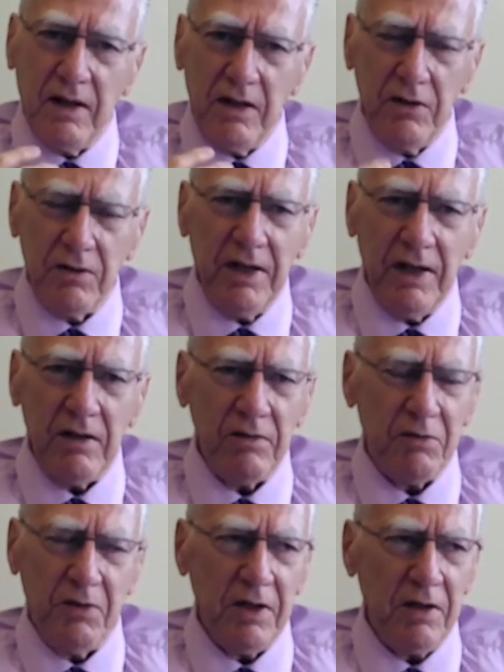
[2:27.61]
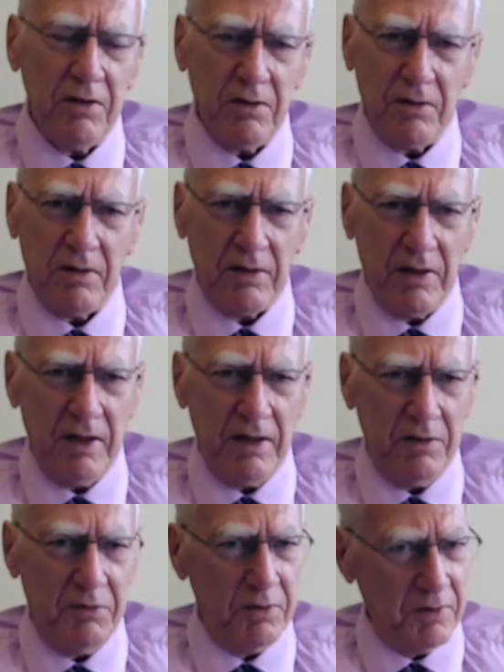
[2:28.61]
you can't figure that
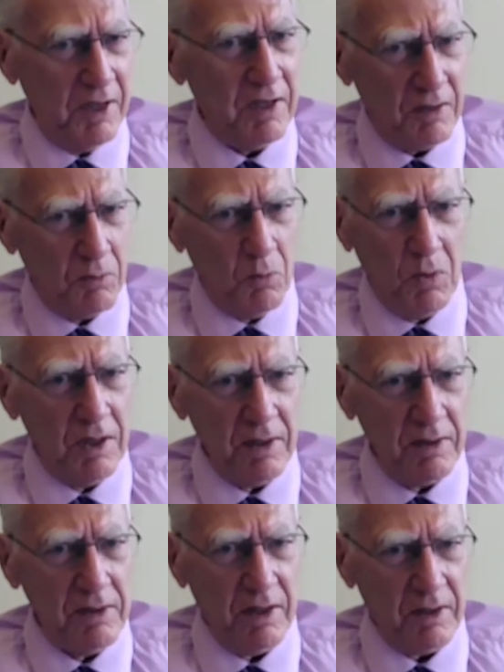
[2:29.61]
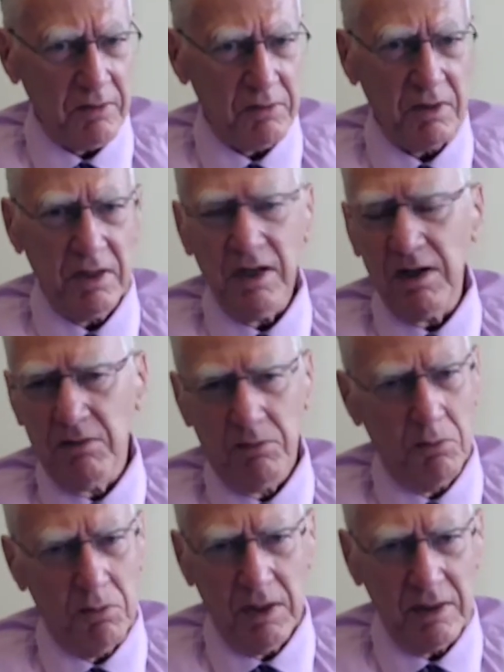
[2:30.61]
if you take one X-ray of
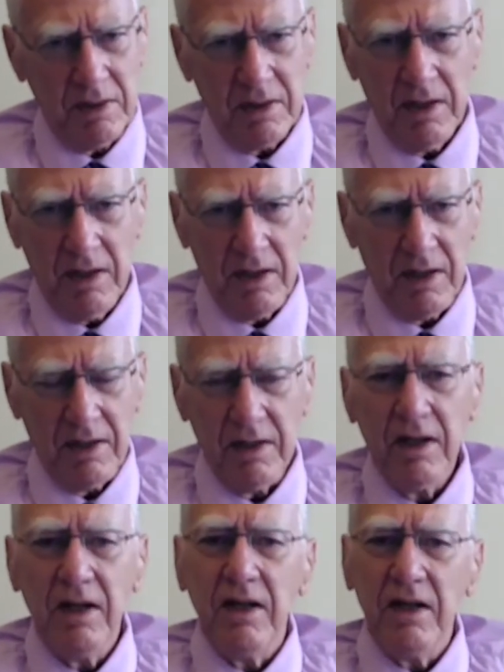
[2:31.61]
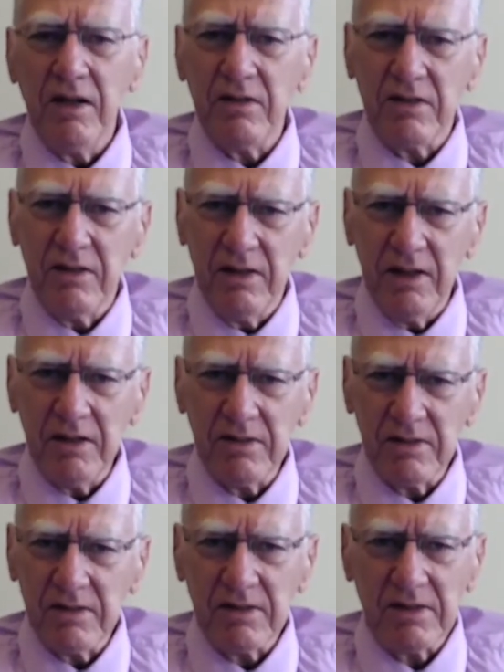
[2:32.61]
one kind, it's
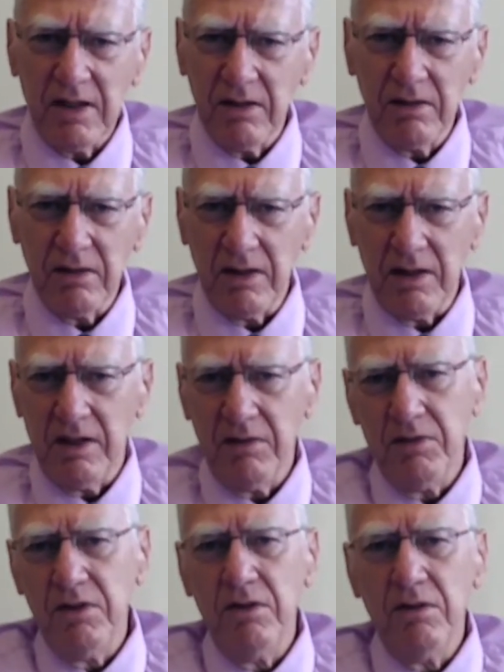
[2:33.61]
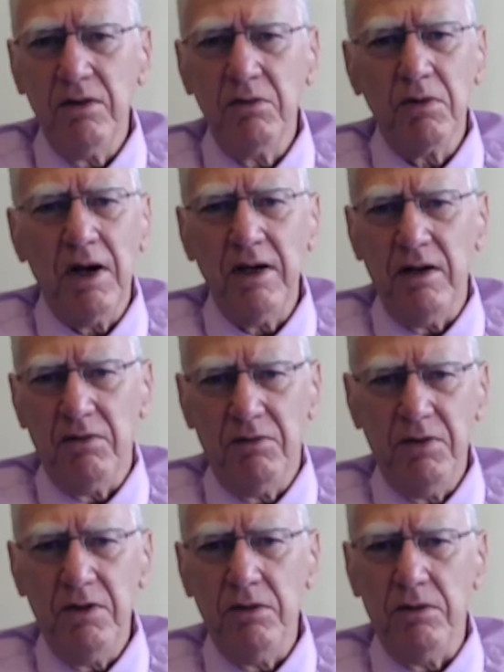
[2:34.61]
necessarily giving you the right
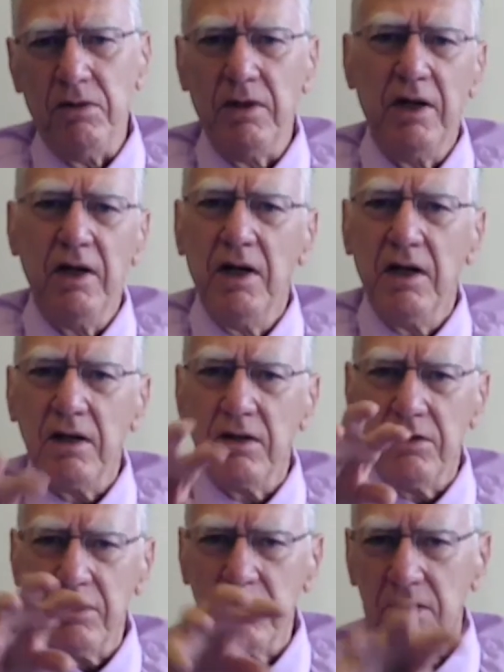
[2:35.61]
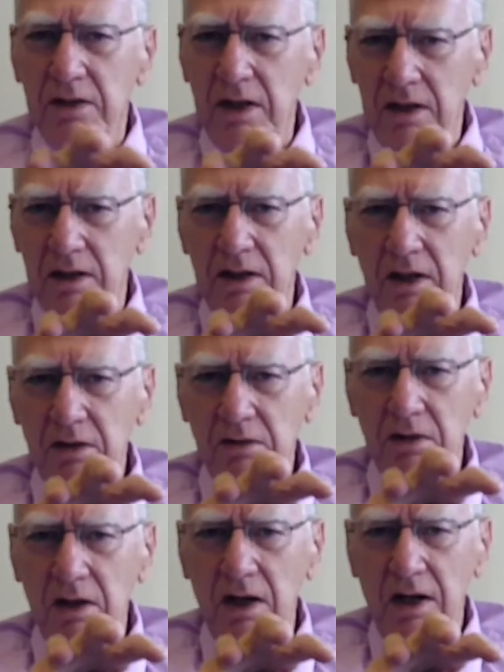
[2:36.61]
view. Because you can take an
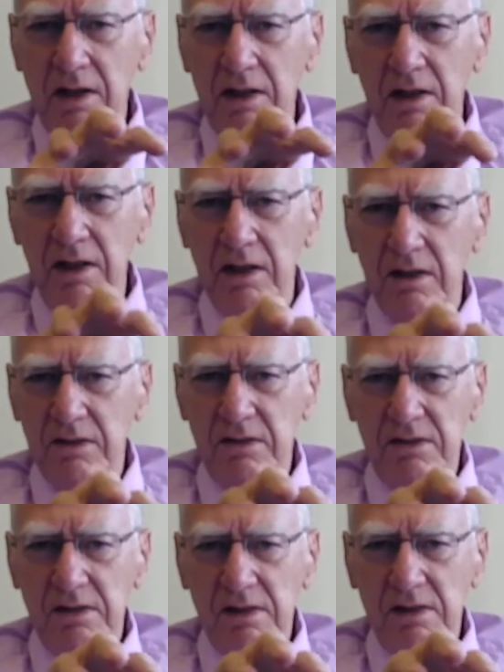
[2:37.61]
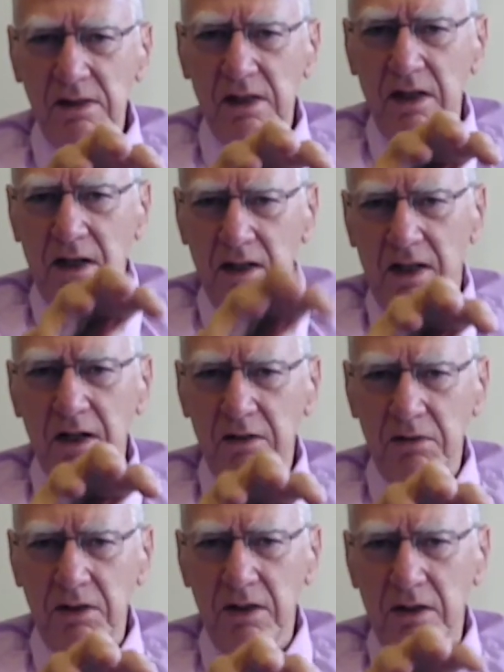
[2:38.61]
X-ray like this, and
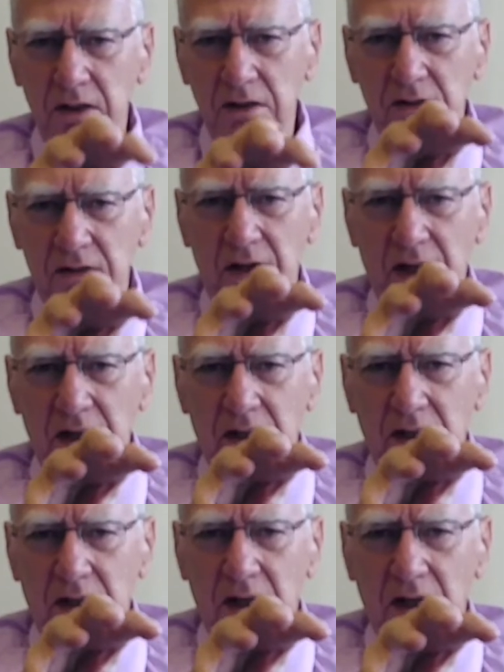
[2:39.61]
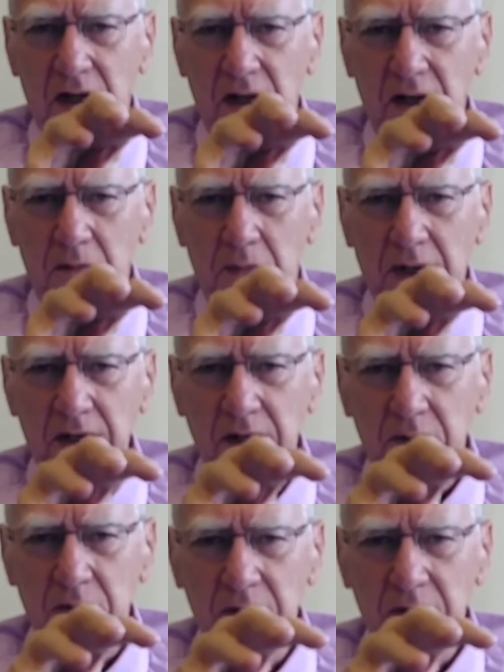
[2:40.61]
that's what it looks like. But in